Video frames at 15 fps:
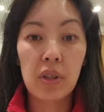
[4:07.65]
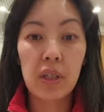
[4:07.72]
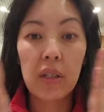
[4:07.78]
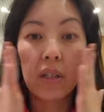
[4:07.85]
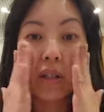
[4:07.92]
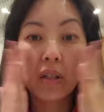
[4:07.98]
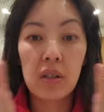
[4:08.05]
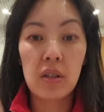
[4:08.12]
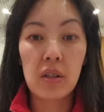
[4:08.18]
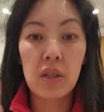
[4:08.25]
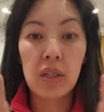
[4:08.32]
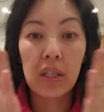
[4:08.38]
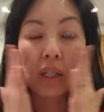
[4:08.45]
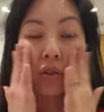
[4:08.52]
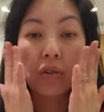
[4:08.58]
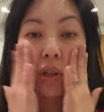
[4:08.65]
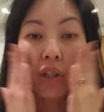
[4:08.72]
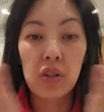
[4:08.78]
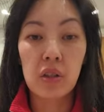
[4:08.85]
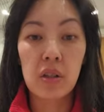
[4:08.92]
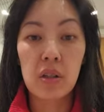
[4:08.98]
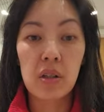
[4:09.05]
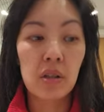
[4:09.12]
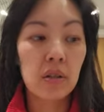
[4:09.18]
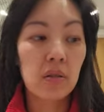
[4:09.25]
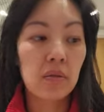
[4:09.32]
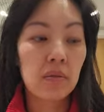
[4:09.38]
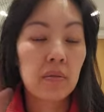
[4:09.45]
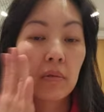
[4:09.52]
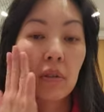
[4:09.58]
it's literally just
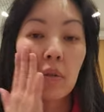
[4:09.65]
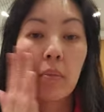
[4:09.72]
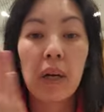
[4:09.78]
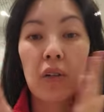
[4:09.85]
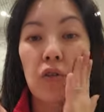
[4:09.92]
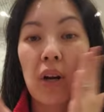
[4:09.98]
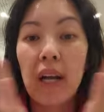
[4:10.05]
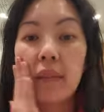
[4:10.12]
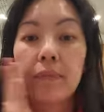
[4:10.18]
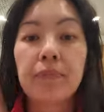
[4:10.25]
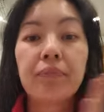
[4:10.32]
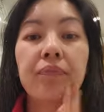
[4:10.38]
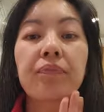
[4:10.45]
pat dry.